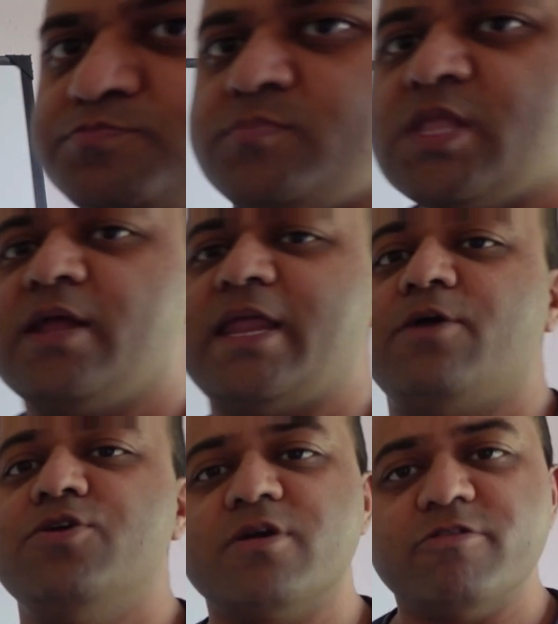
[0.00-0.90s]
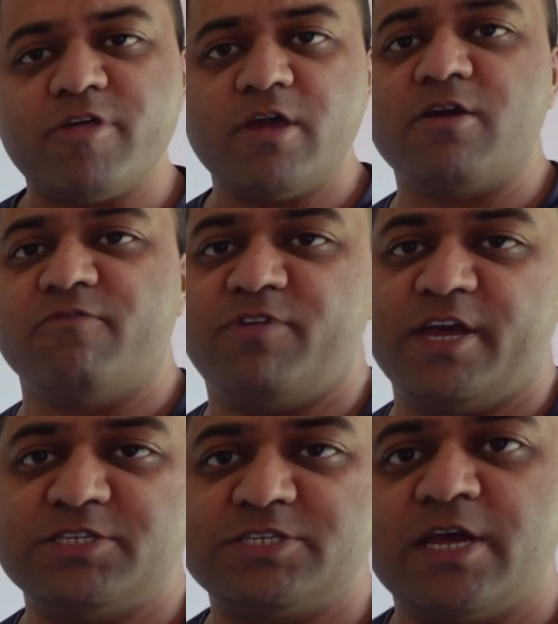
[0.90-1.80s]
Now you can think of
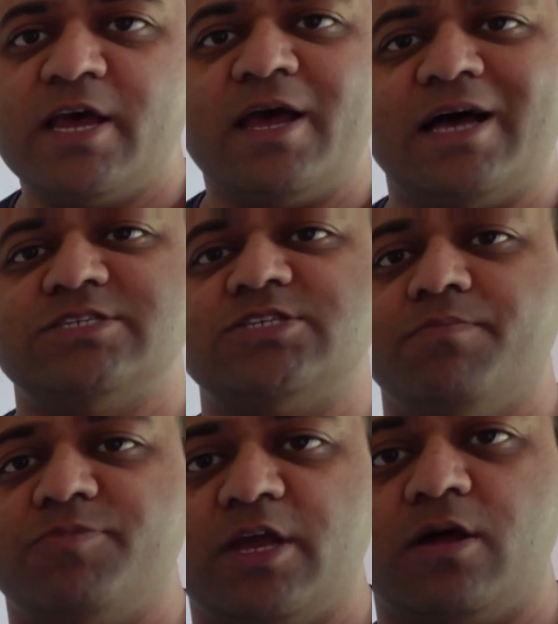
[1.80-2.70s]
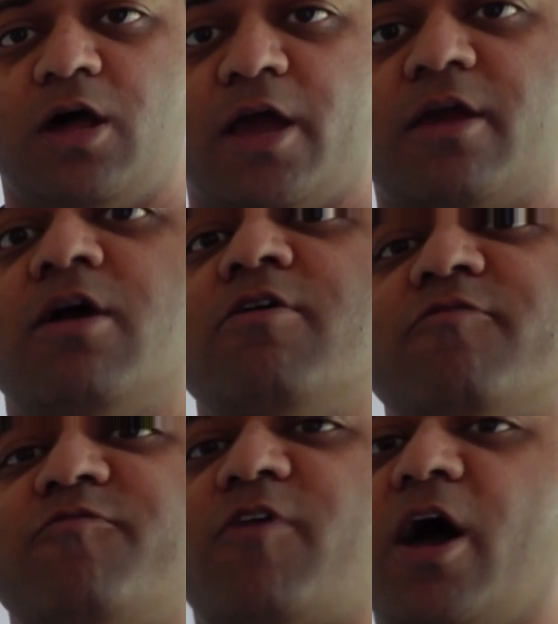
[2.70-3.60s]
this as something like
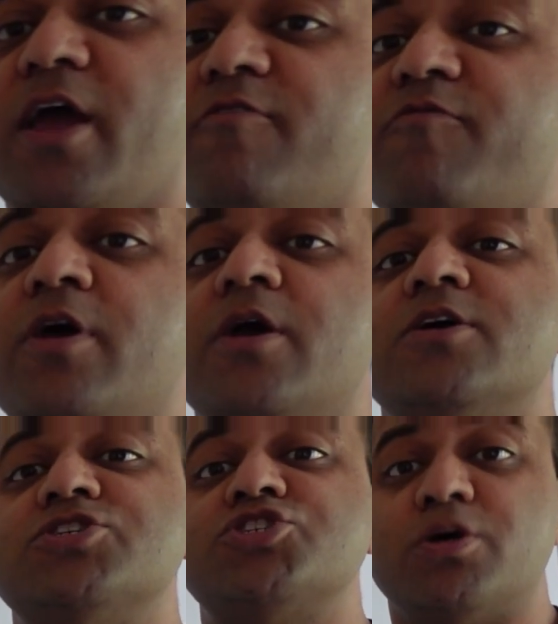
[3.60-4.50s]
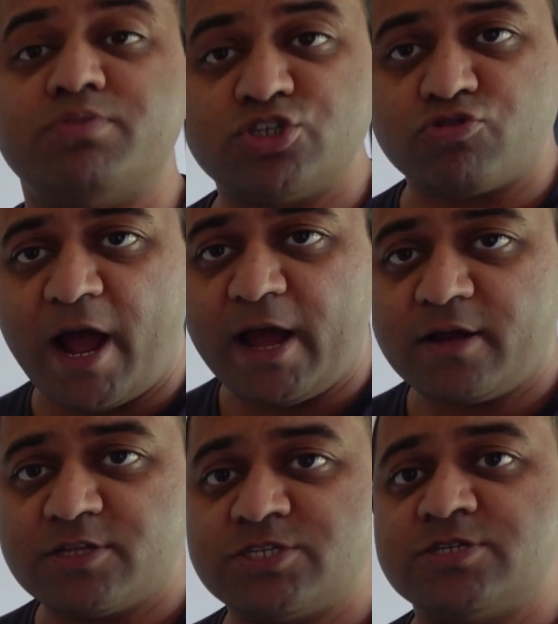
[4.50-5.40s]
5
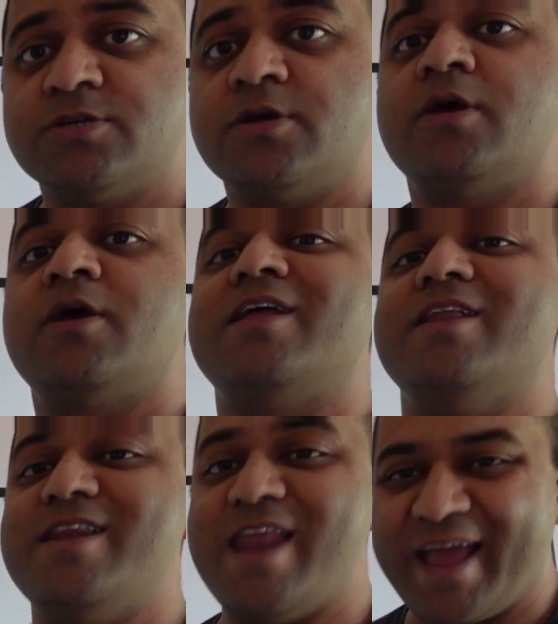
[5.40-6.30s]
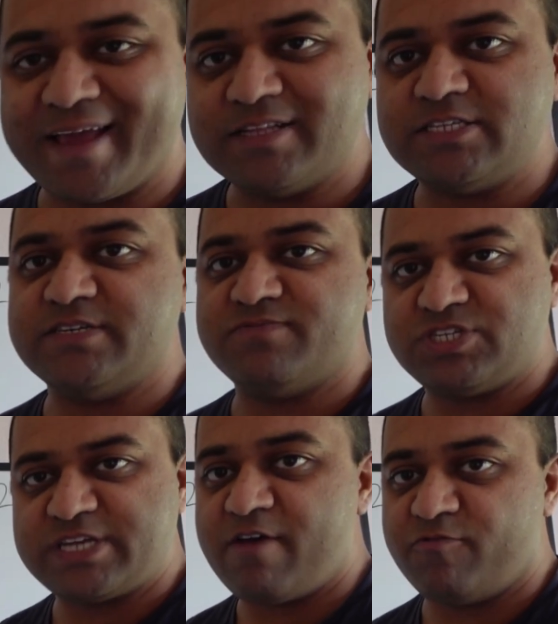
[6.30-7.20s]
subtract negative
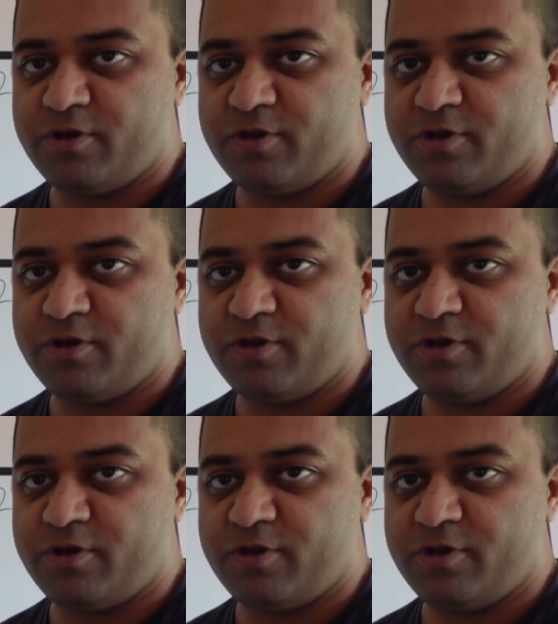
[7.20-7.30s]
7,